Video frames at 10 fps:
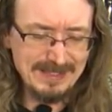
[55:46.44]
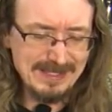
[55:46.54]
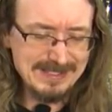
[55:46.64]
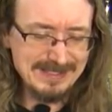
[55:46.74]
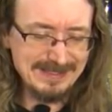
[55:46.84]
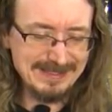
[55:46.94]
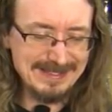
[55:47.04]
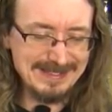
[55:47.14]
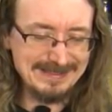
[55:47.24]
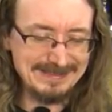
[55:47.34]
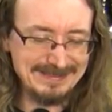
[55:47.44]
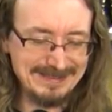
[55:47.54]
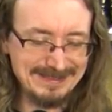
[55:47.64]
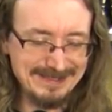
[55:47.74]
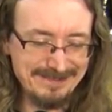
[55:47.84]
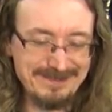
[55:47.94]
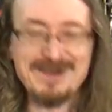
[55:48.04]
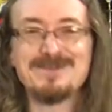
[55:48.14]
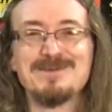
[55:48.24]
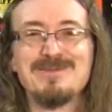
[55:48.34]
is he the guy that did uh,
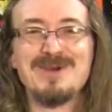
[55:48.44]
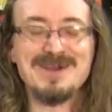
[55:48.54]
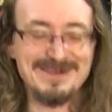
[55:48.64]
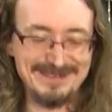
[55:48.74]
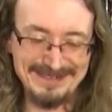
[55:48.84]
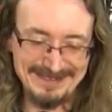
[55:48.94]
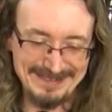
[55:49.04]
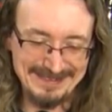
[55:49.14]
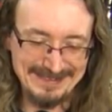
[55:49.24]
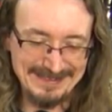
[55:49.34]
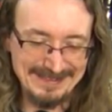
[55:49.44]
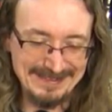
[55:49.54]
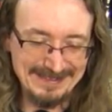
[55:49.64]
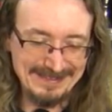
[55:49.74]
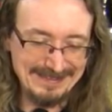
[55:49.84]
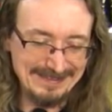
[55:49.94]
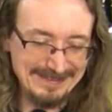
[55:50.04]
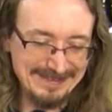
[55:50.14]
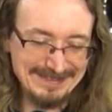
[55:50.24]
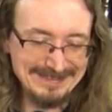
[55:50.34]
Father Brown?
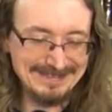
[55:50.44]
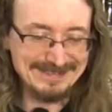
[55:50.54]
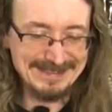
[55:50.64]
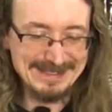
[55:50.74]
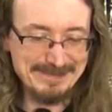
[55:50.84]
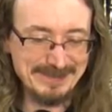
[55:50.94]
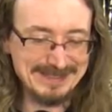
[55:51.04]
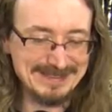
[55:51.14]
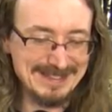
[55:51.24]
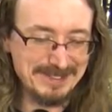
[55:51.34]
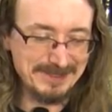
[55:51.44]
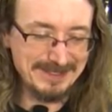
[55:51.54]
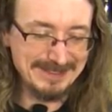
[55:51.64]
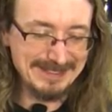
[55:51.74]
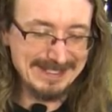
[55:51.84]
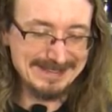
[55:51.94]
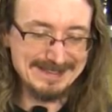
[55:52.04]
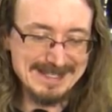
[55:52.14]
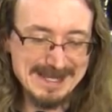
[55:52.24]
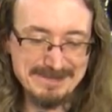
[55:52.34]
You know, I didn't look that up, and just now uh, looking at the
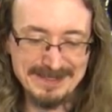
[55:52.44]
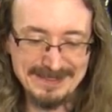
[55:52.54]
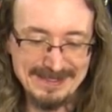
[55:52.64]
name,